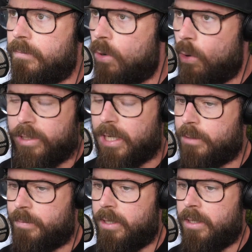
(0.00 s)
Always has
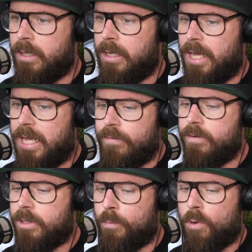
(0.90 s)
been. Even
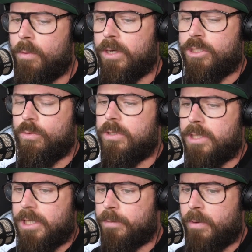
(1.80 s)
to the point where she would
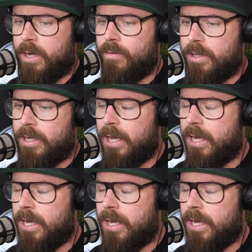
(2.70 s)
see a spider in the day,